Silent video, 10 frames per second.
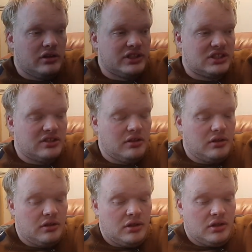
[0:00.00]
this
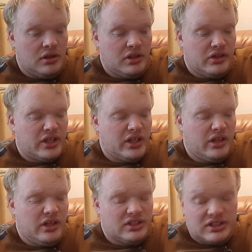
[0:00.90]

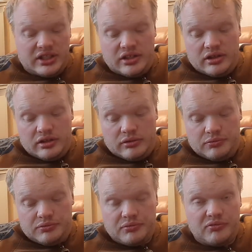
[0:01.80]
tiredness and uh,
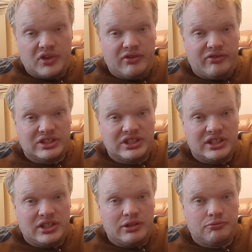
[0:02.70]

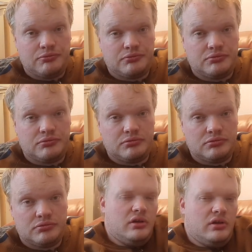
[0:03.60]
fatigue.
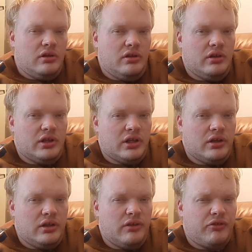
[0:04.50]

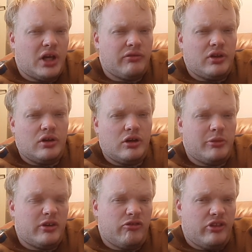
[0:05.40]
And if you haven't heard
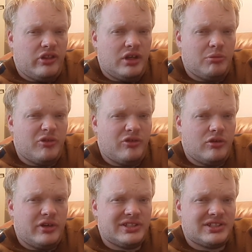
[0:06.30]
about fatigue
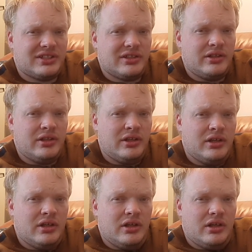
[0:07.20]
before, it's
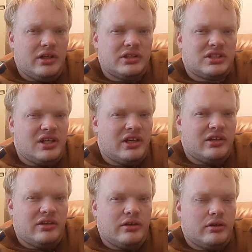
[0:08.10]
it's
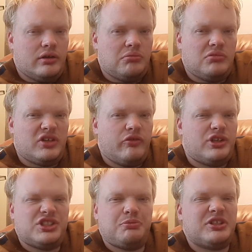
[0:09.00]
like uh, a very
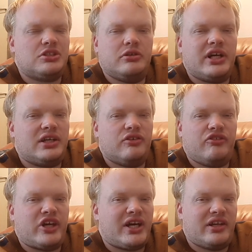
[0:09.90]
special kind of
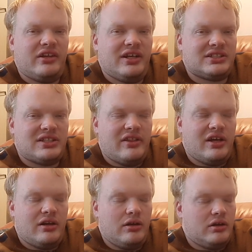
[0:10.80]
tiredness
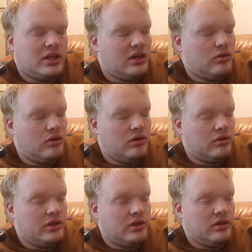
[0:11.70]
that uh, can occur
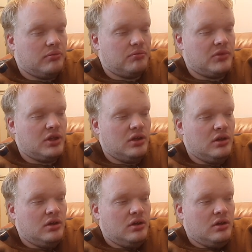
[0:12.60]
in
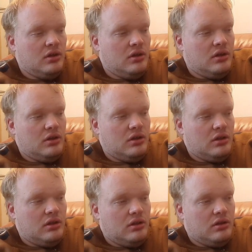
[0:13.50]

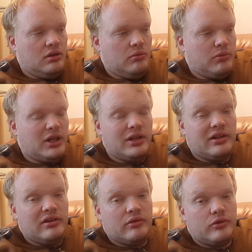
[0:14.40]
uh, many
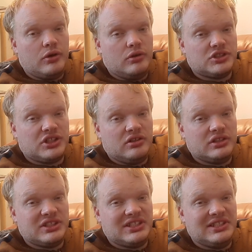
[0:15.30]
neurological
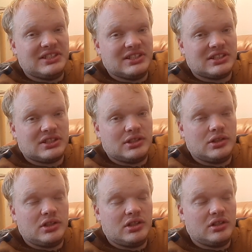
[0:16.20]
diseases.
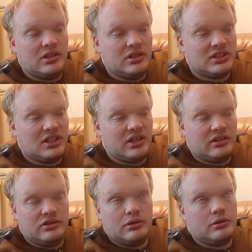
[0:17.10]
It's like
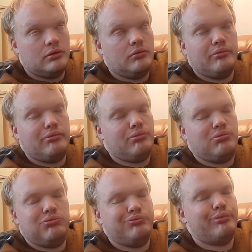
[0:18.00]
your
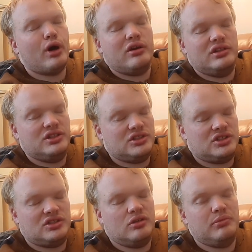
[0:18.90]
body
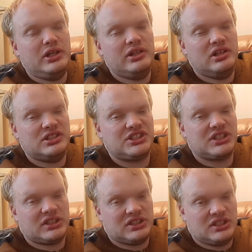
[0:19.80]
just completely
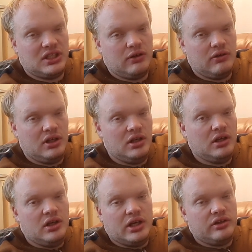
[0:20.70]
shuts down
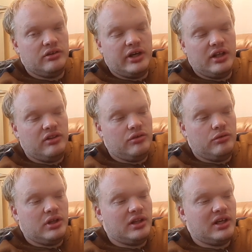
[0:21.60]
and your head too,
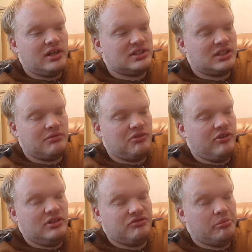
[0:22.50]
and that is how it
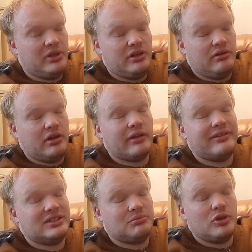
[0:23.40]
feels to me at
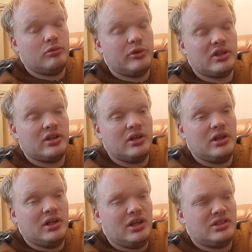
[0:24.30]
this moment.
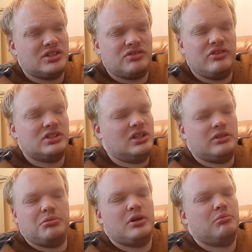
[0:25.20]
It just feels like
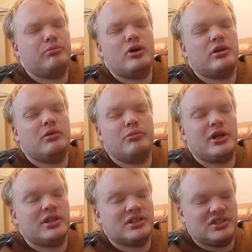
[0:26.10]
my body and
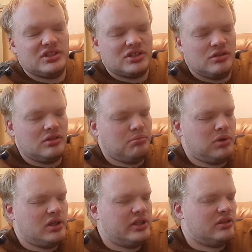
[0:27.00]
brain are just
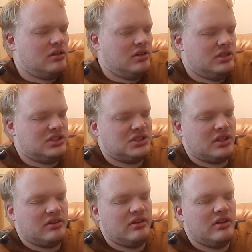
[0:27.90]
completely
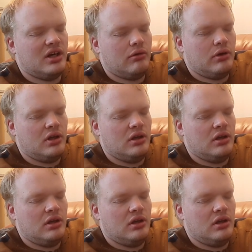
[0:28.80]
shut down.